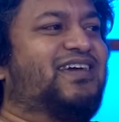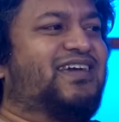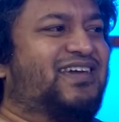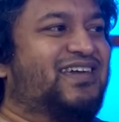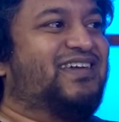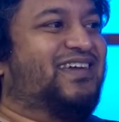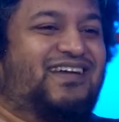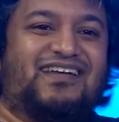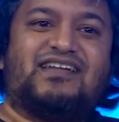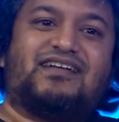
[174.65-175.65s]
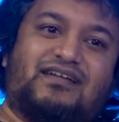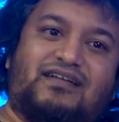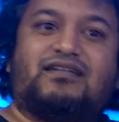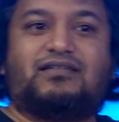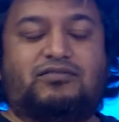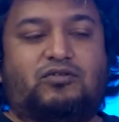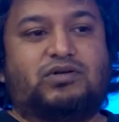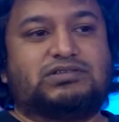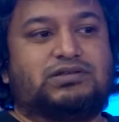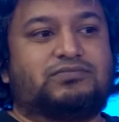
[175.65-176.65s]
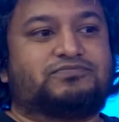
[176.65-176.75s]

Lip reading: Yeah. No, what is it?